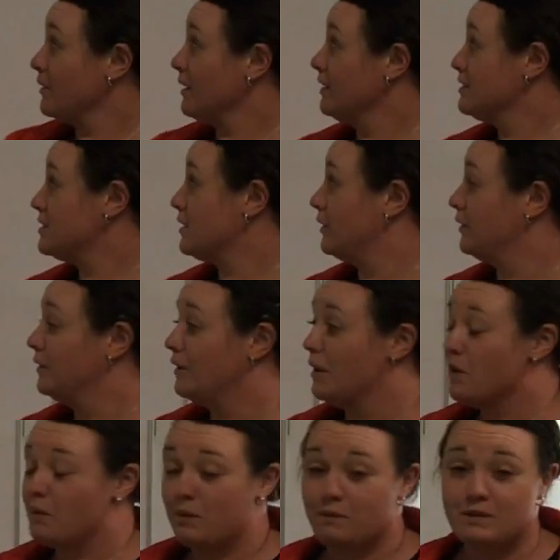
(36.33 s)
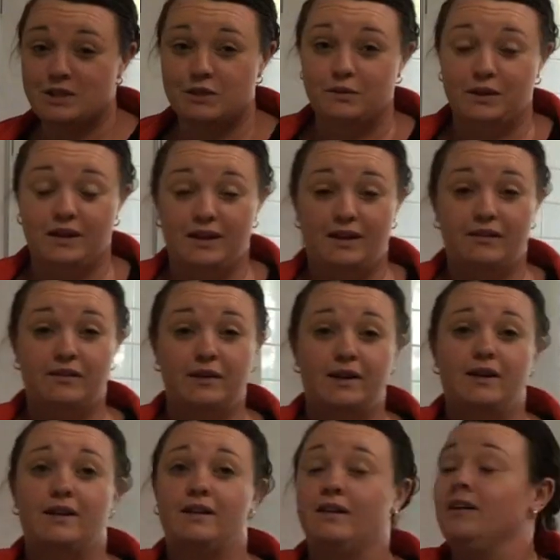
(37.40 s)
So when we're doing
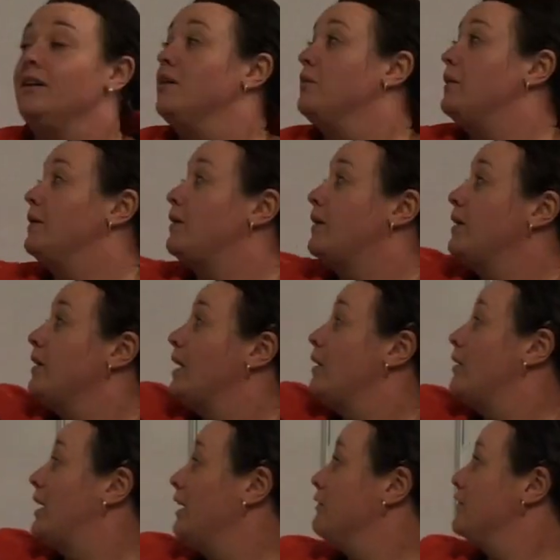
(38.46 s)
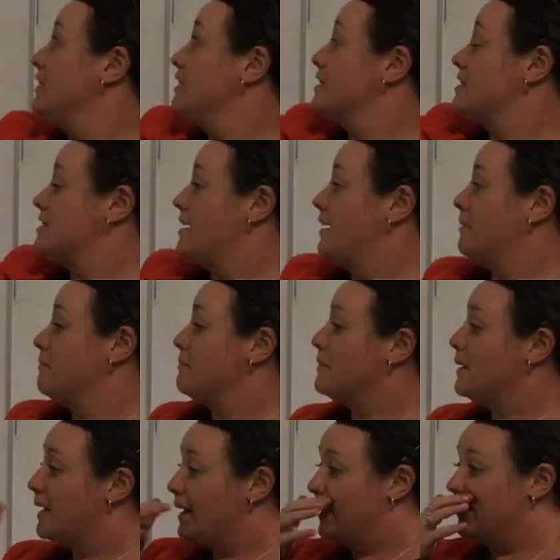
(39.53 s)
area, we're given
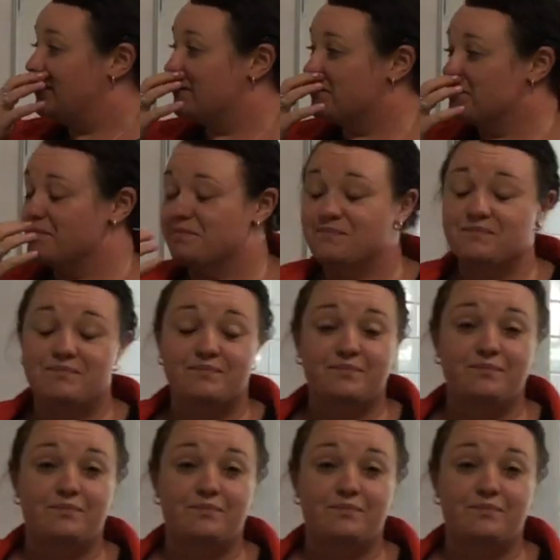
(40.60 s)
some